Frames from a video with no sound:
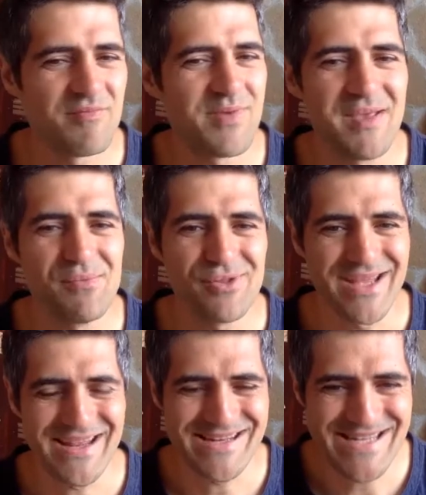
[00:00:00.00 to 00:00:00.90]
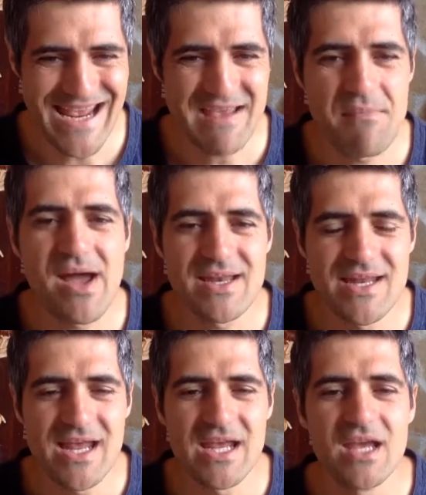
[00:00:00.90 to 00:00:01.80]
of people day by
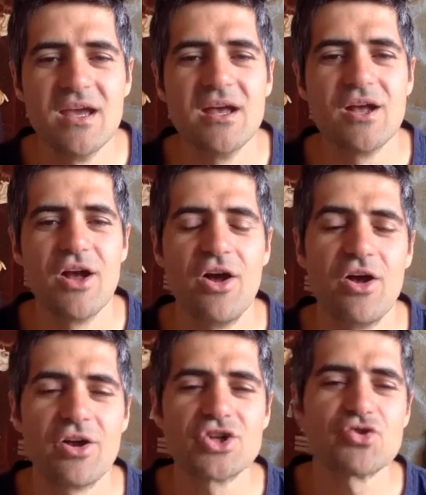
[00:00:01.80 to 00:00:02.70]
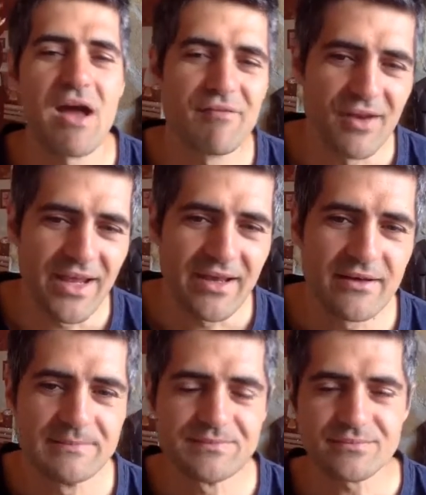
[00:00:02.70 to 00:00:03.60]
day uh,
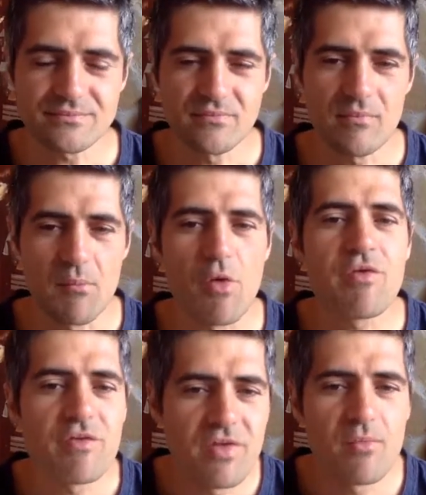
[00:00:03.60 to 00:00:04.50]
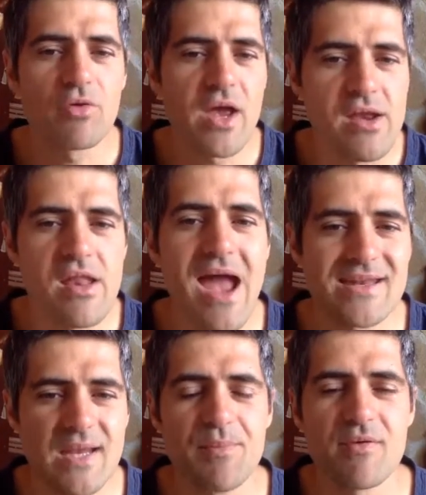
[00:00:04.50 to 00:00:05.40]
traveling. Most of them, okay,
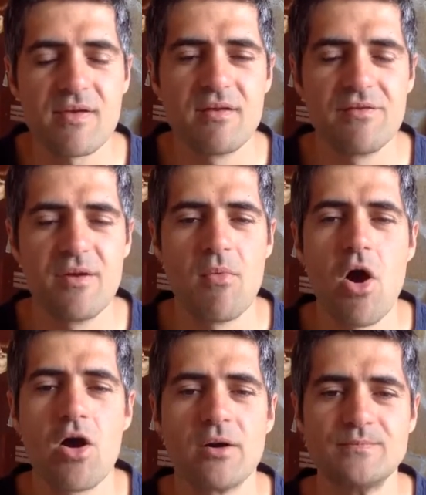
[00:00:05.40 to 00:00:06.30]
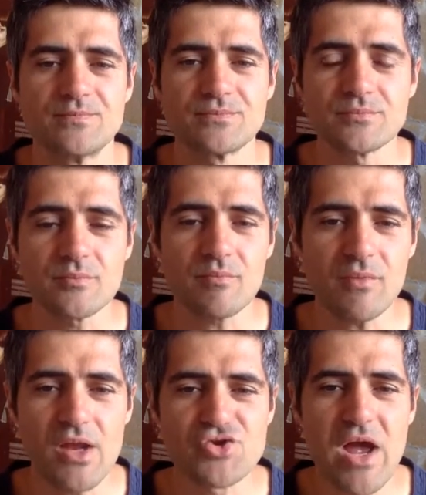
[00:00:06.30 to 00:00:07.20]
90% of them are
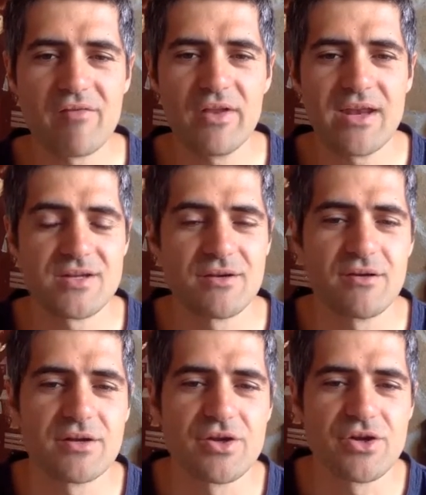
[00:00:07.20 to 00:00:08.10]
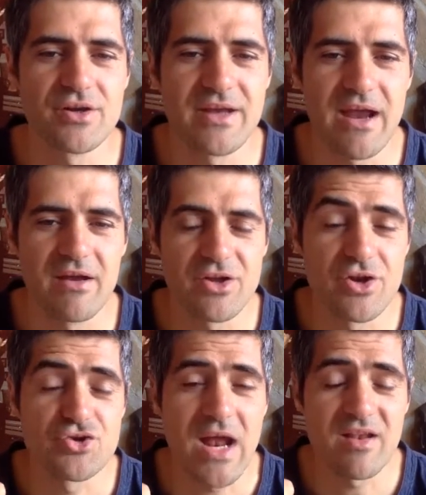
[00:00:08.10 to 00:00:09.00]
traveling to, to,
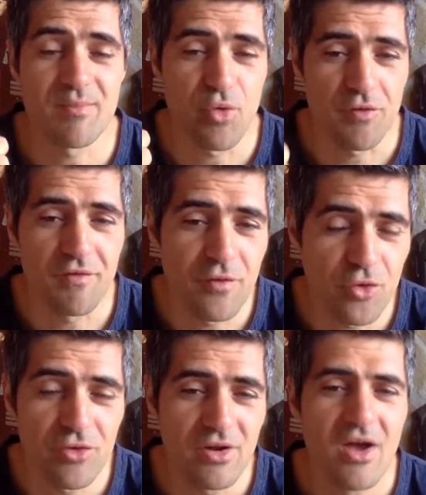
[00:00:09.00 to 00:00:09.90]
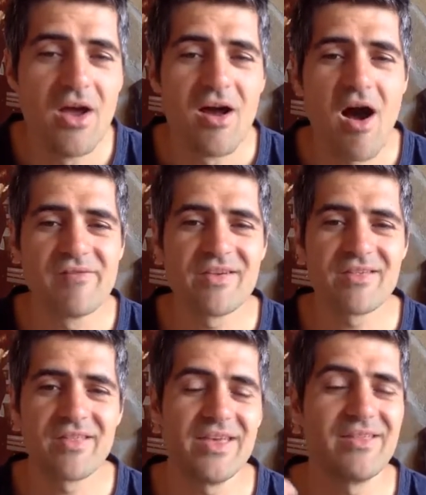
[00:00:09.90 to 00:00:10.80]
to transport food.
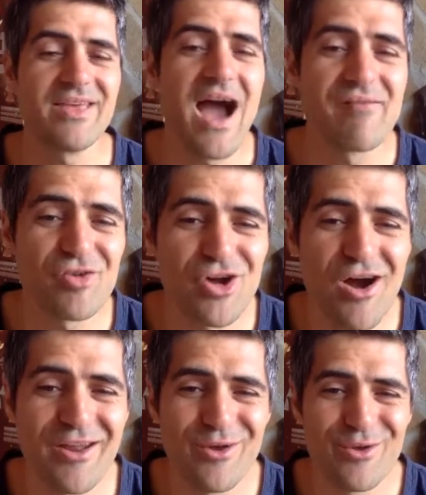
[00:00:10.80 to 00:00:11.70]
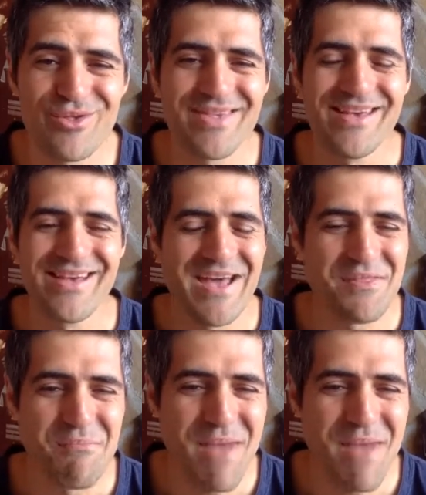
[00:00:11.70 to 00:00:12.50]
Obviously, the, the avocados and the